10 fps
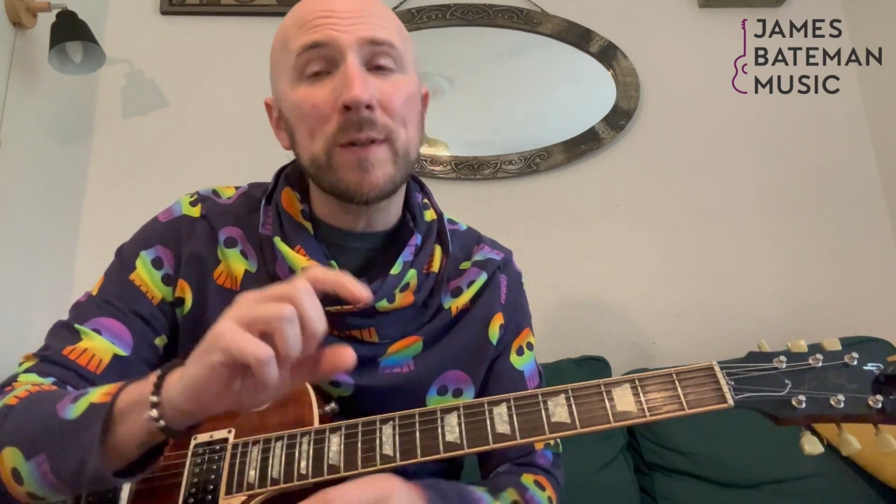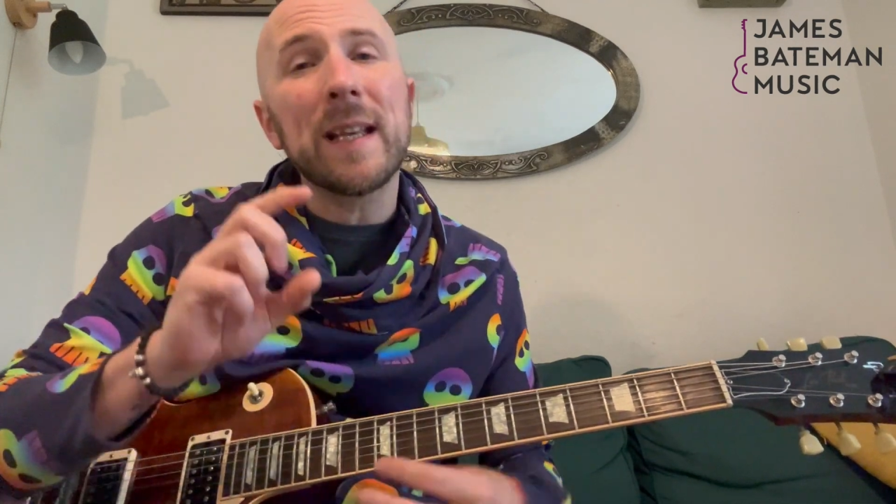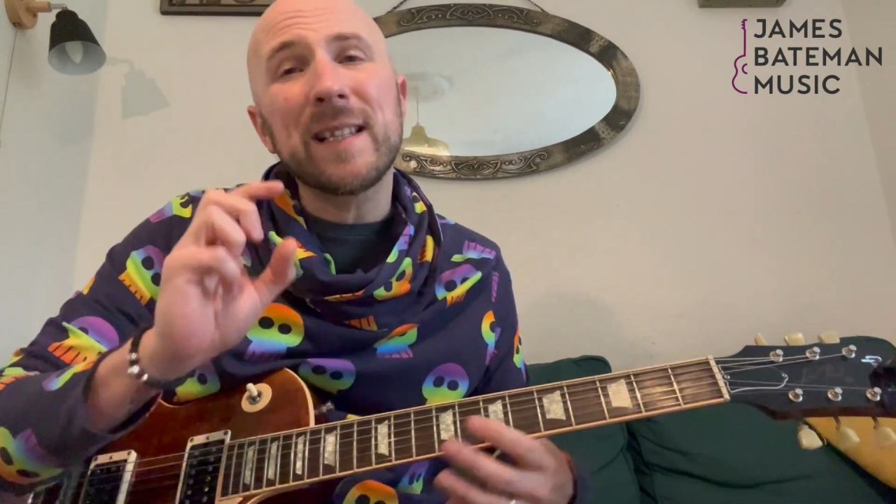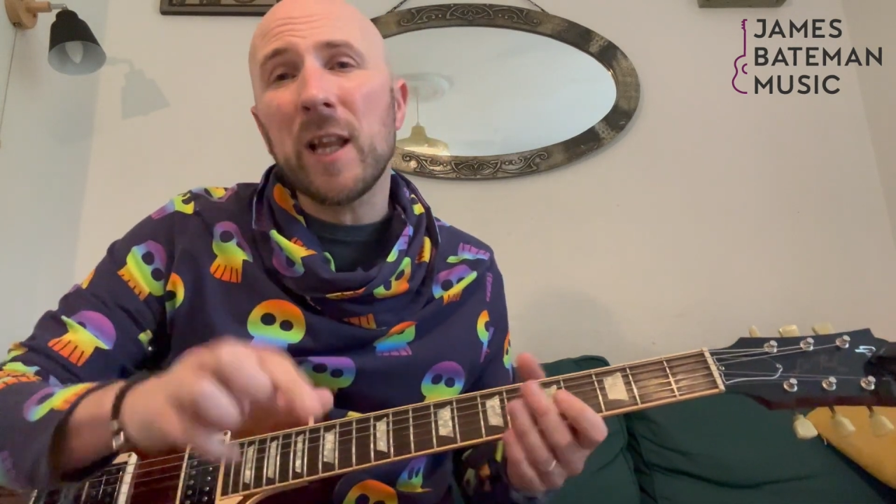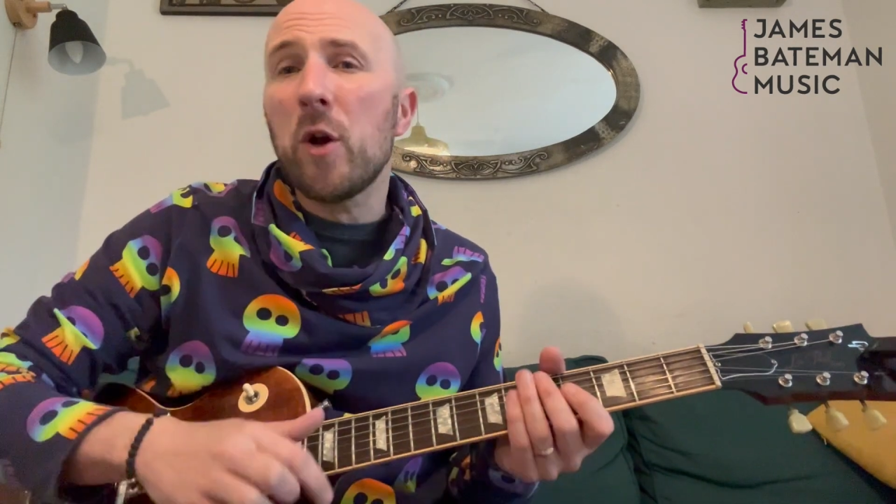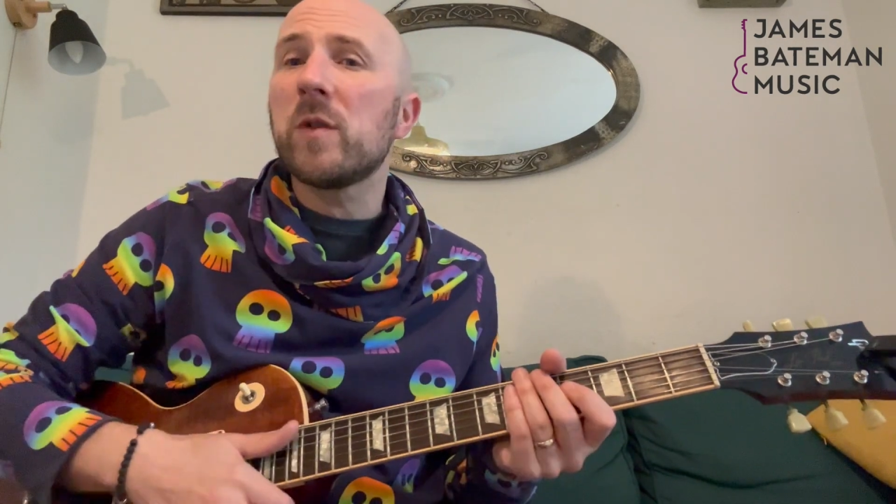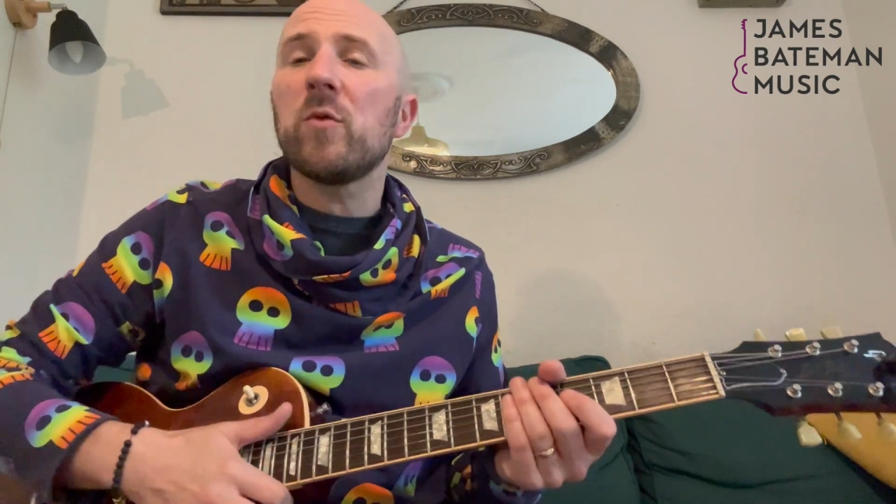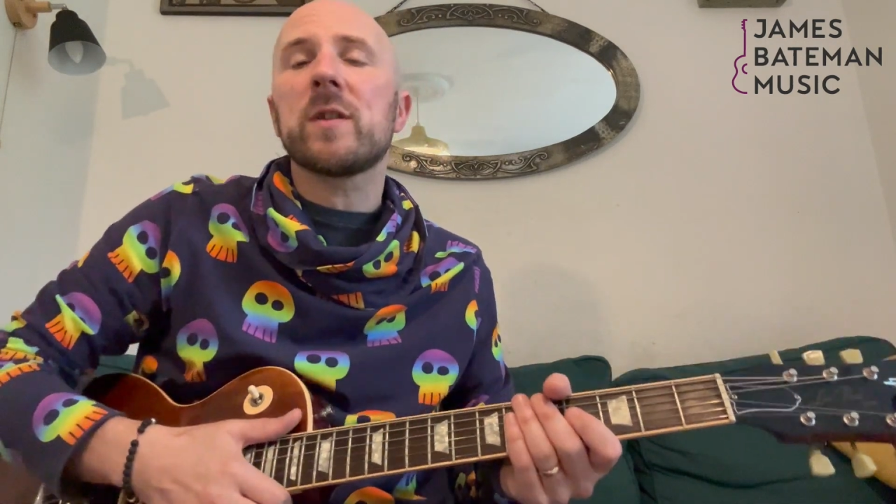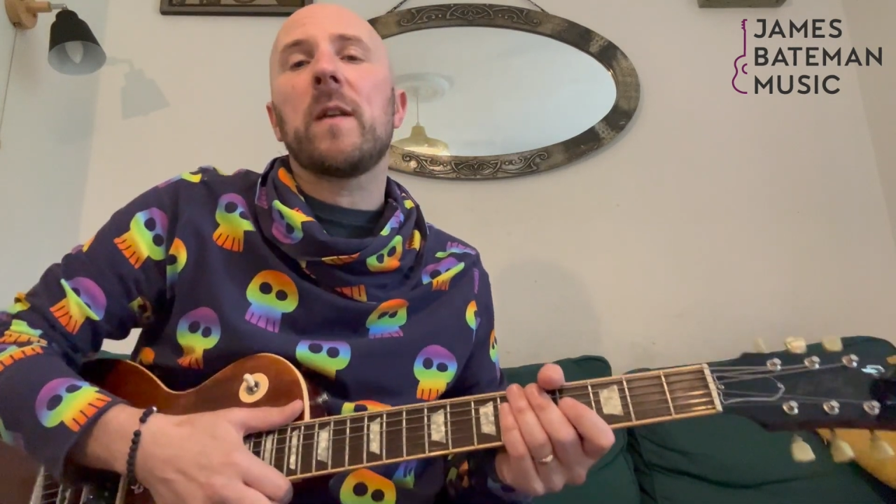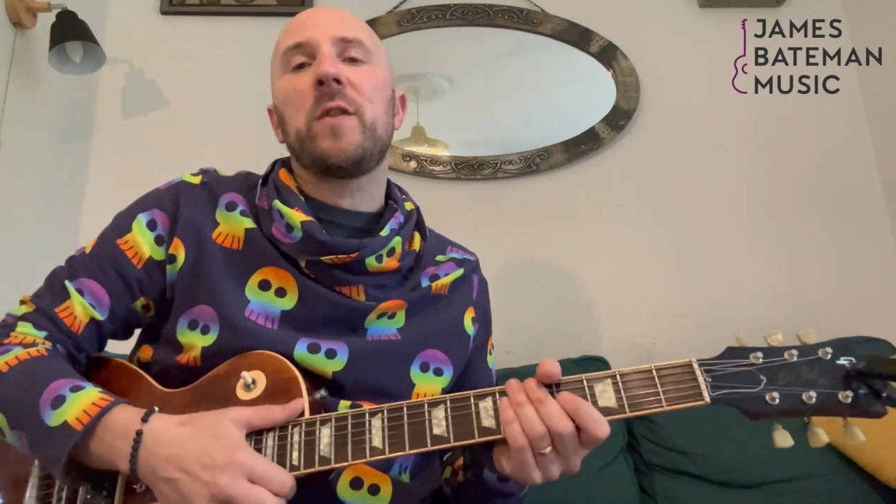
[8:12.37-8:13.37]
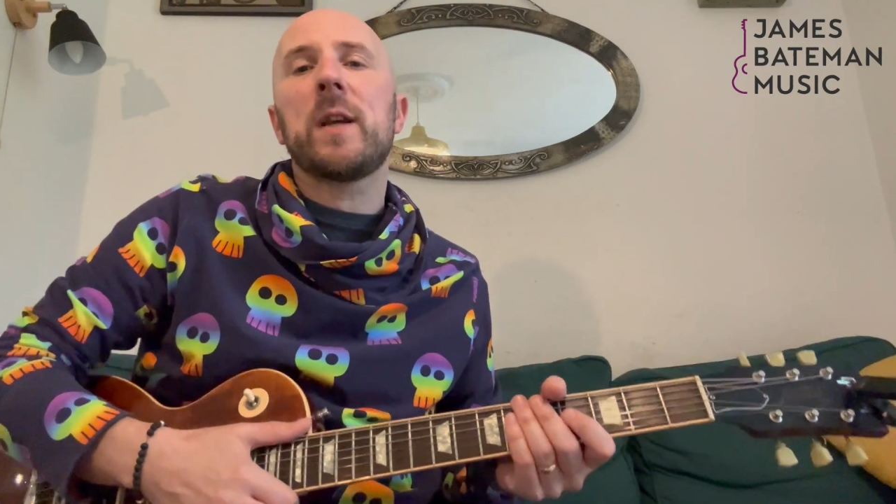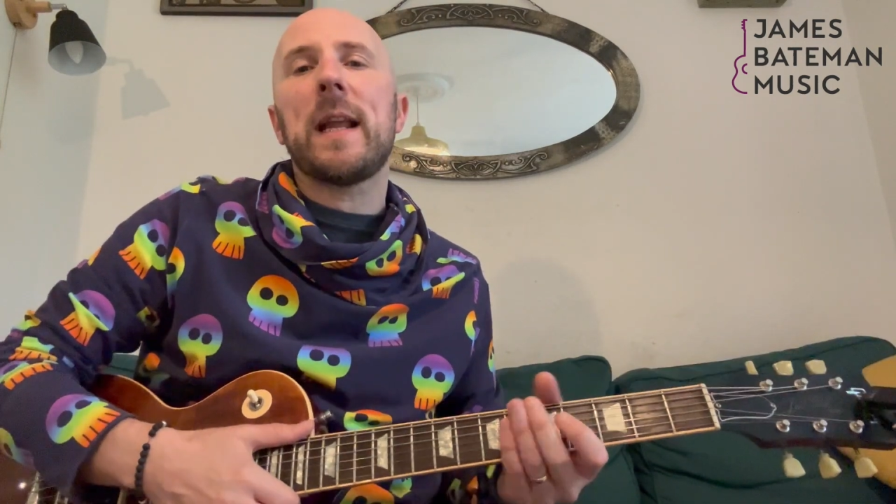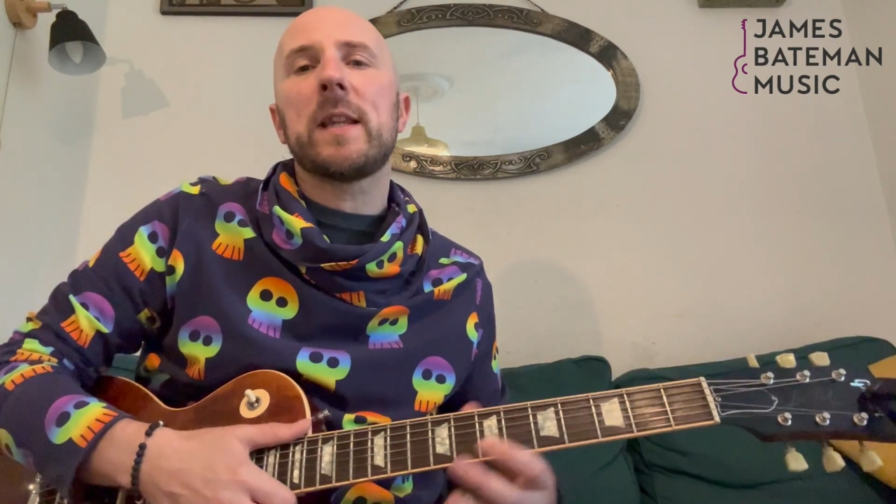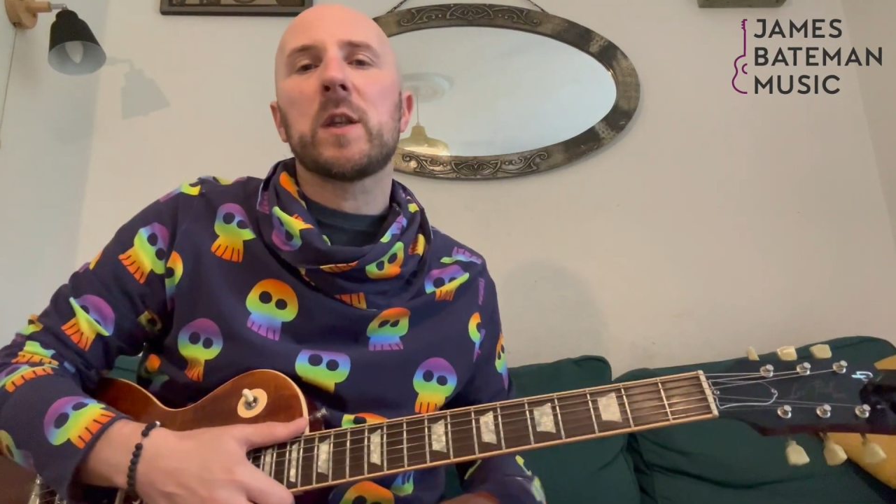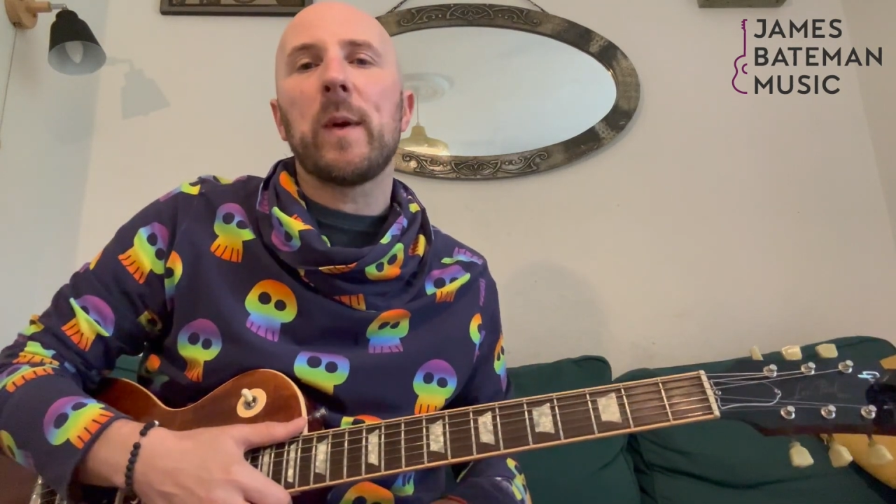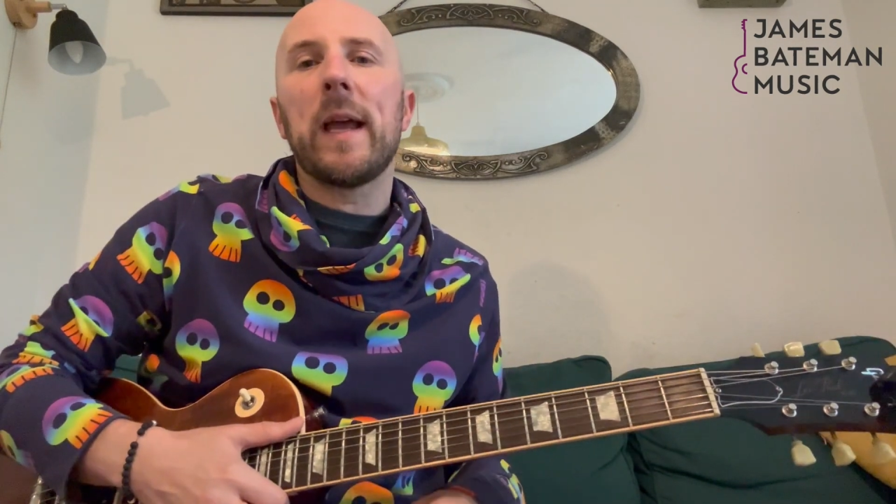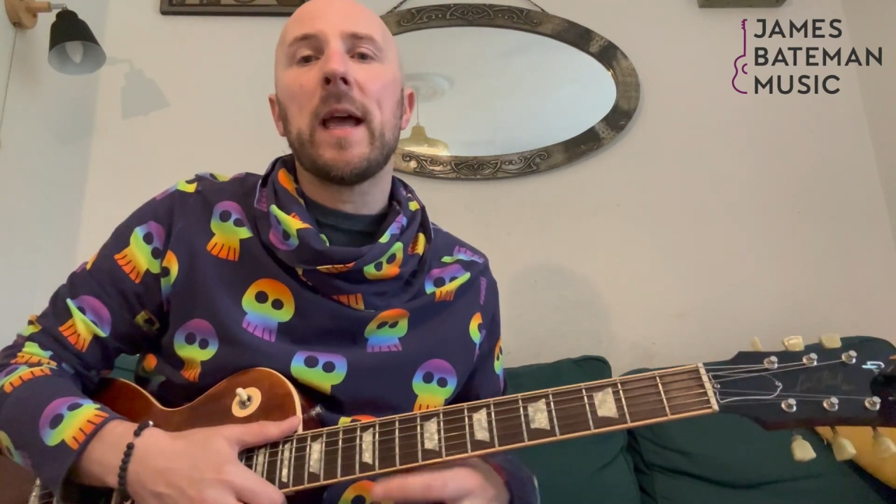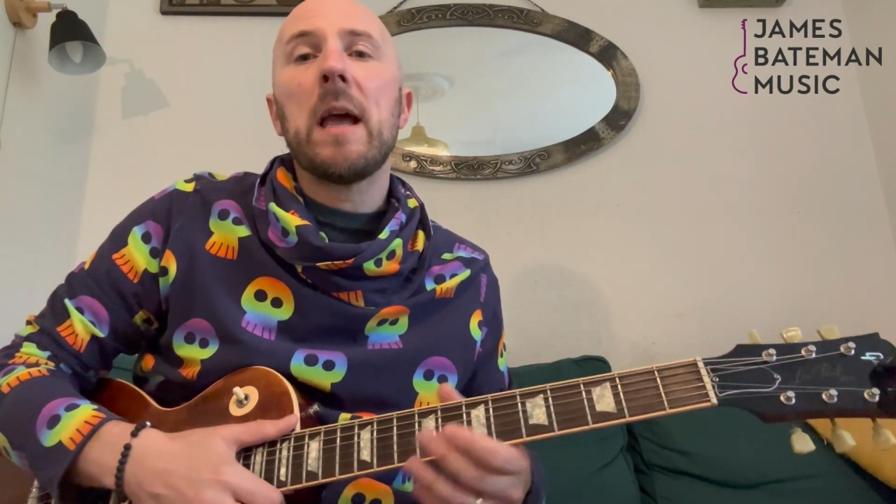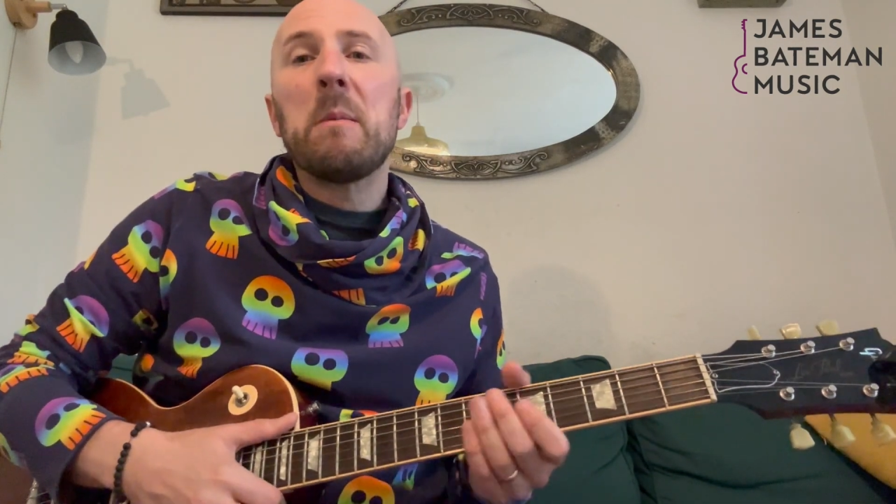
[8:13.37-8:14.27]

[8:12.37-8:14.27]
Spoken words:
There's loads more stuff you can add to it.